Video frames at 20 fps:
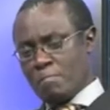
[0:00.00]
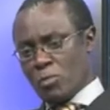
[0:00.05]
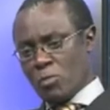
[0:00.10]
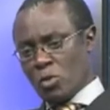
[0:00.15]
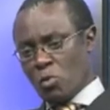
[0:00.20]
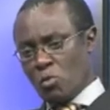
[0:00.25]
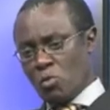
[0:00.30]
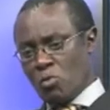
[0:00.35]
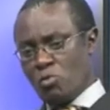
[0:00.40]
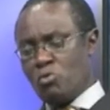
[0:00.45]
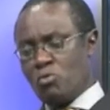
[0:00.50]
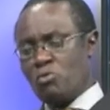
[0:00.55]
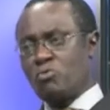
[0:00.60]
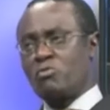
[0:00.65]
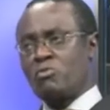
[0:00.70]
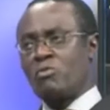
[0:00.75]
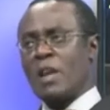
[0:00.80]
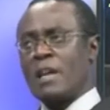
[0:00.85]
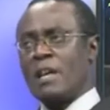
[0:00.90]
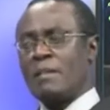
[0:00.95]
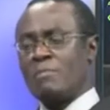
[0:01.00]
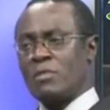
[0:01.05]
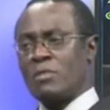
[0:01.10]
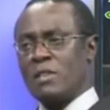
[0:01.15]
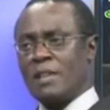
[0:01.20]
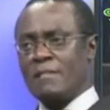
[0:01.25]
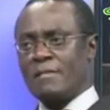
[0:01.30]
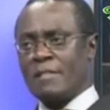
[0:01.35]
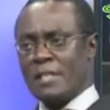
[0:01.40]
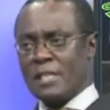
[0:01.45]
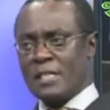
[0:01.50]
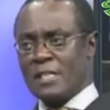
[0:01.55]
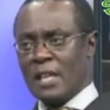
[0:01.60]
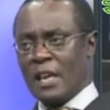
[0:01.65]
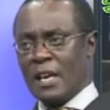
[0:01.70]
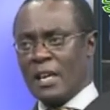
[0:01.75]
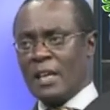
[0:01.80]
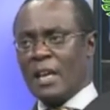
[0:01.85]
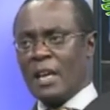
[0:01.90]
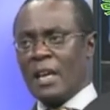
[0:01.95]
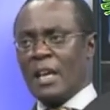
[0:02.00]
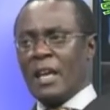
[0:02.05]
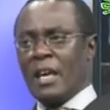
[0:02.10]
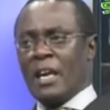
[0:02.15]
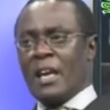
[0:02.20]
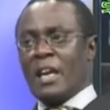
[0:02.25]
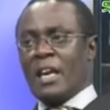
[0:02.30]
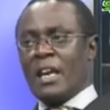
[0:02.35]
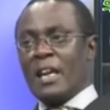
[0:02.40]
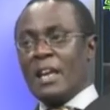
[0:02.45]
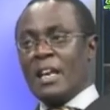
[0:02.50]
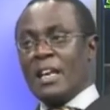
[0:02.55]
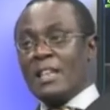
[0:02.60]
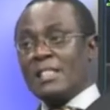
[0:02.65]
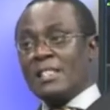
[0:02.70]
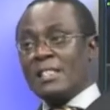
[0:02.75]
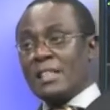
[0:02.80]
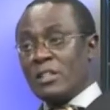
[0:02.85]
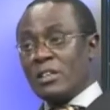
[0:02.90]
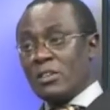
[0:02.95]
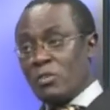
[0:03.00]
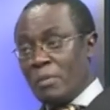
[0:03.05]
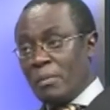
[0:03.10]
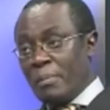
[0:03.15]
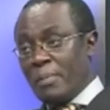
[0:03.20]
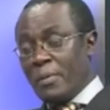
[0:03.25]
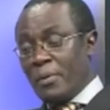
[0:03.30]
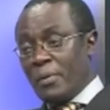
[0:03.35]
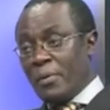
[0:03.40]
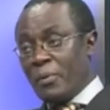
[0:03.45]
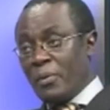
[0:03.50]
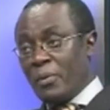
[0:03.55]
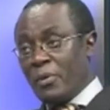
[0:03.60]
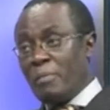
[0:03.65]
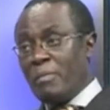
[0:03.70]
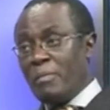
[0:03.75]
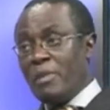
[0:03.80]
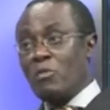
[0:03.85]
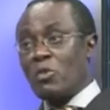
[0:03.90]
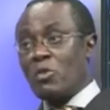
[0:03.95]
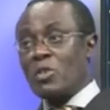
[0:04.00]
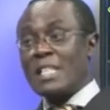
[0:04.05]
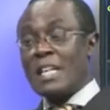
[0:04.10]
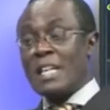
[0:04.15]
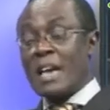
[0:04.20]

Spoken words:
Uhuru and Mudavadi side, it is a group we'll be voting